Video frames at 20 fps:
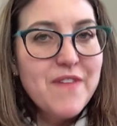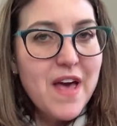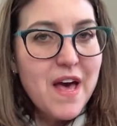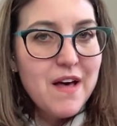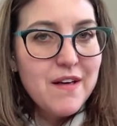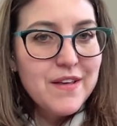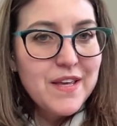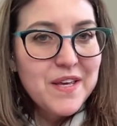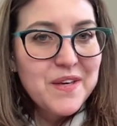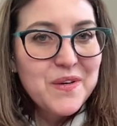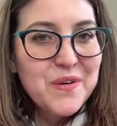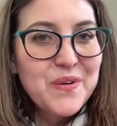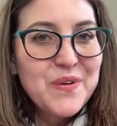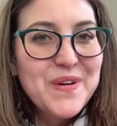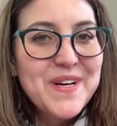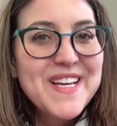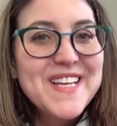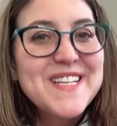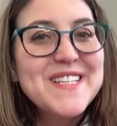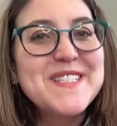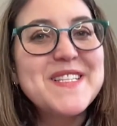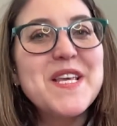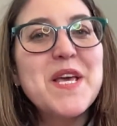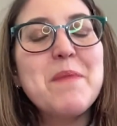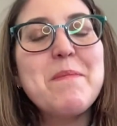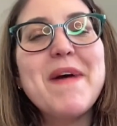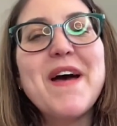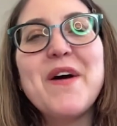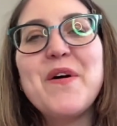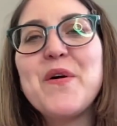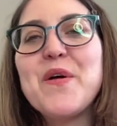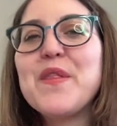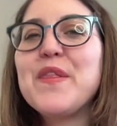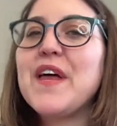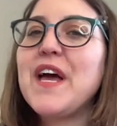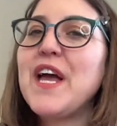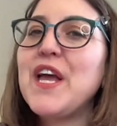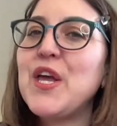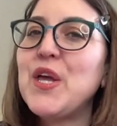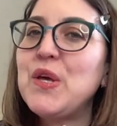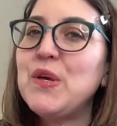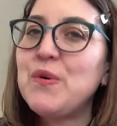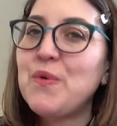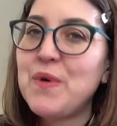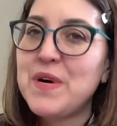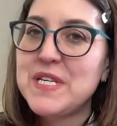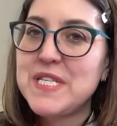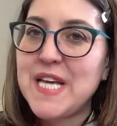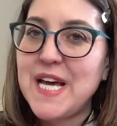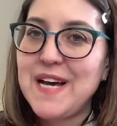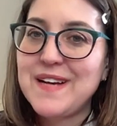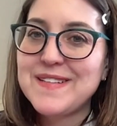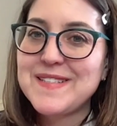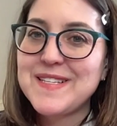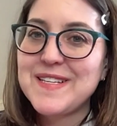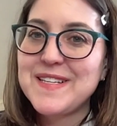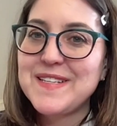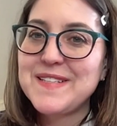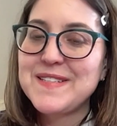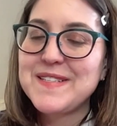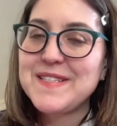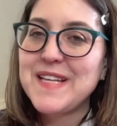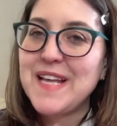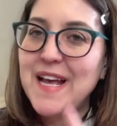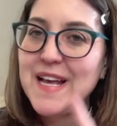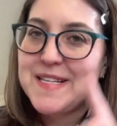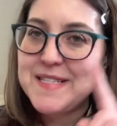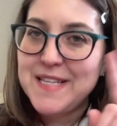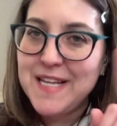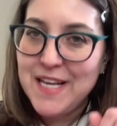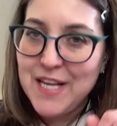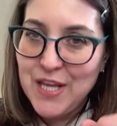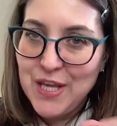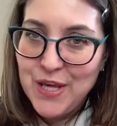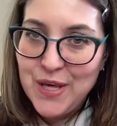value is the amount that your taxes, as in